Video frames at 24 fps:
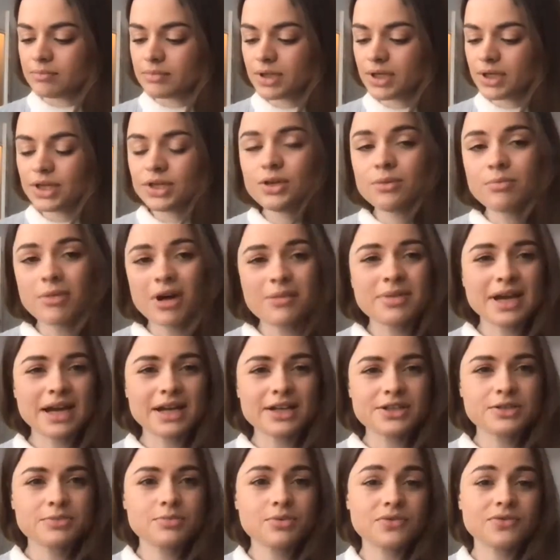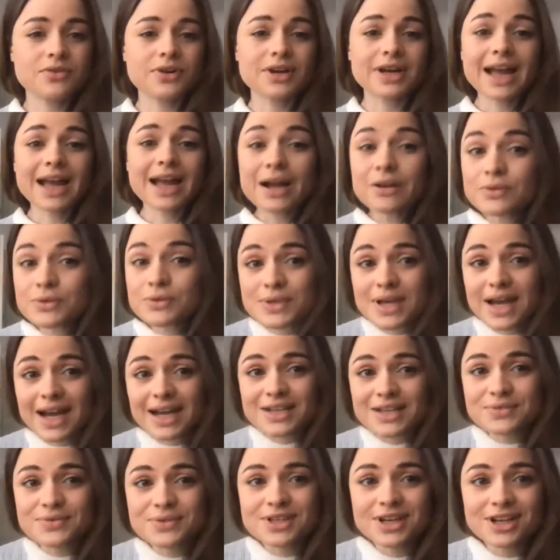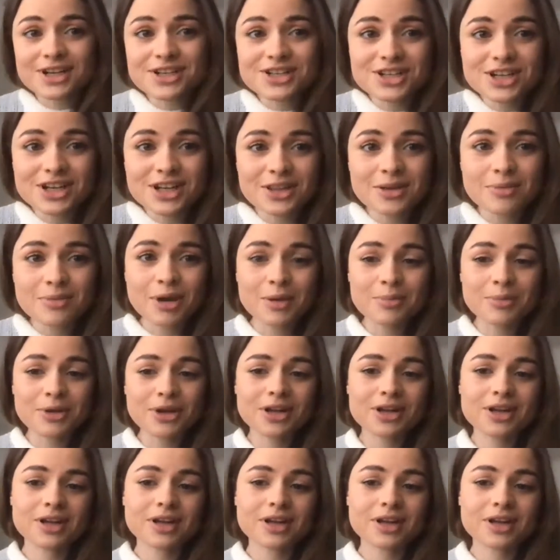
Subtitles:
You might be eligible for a council tax reduction at the moment,